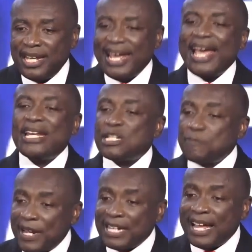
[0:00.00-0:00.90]
and
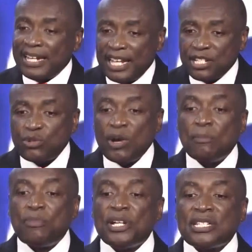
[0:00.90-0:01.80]
expect Ghanaians to
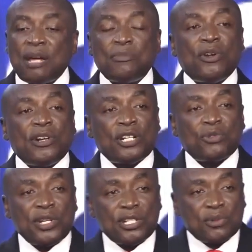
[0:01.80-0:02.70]
embrace them during the
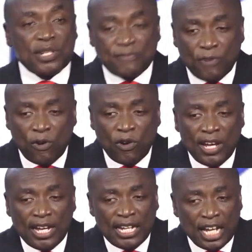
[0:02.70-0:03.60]
2024
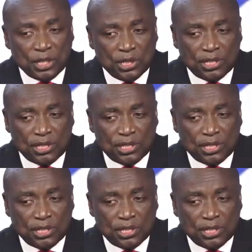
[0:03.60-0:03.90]
election.